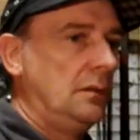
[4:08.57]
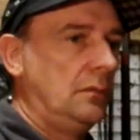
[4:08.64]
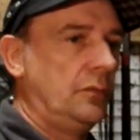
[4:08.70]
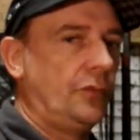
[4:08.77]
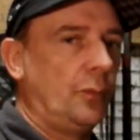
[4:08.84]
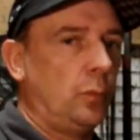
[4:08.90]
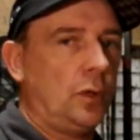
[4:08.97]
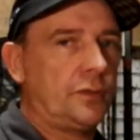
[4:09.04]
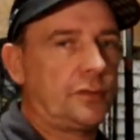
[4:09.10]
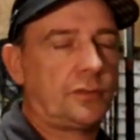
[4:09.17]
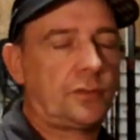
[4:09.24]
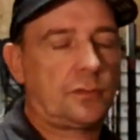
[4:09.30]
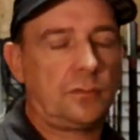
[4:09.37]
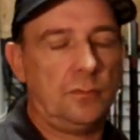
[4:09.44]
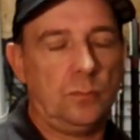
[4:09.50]
for one,
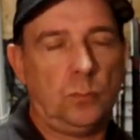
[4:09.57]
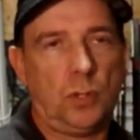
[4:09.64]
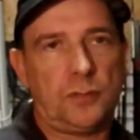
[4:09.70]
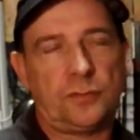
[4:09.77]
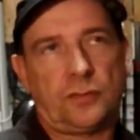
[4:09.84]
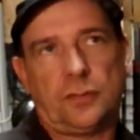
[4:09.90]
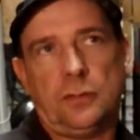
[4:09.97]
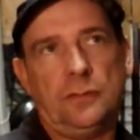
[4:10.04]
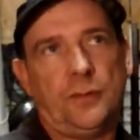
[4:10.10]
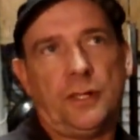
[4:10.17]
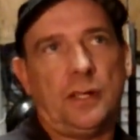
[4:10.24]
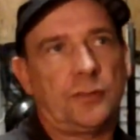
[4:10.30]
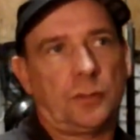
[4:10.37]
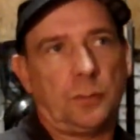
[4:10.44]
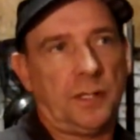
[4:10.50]
2
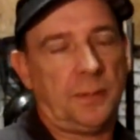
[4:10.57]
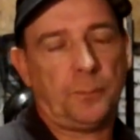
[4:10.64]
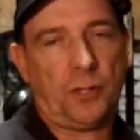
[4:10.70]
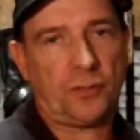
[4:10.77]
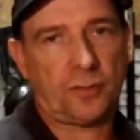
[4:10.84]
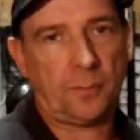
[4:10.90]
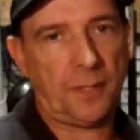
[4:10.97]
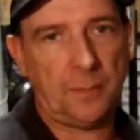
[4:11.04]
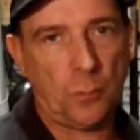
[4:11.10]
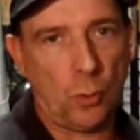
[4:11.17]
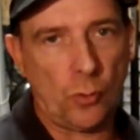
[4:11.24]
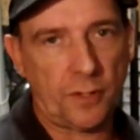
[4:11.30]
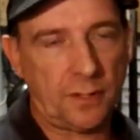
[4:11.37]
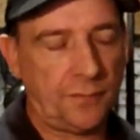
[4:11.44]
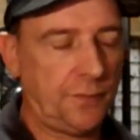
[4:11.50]
videos a week, possibly
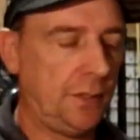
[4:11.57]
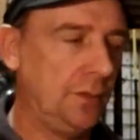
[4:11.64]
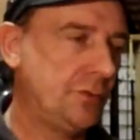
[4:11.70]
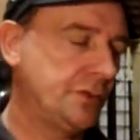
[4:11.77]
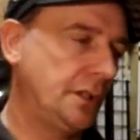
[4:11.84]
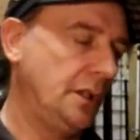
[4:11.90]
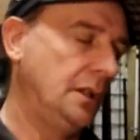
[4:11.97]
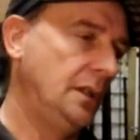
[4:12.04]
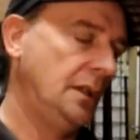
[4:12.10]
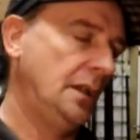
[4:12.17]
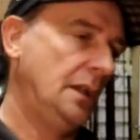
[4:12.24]
more in the future.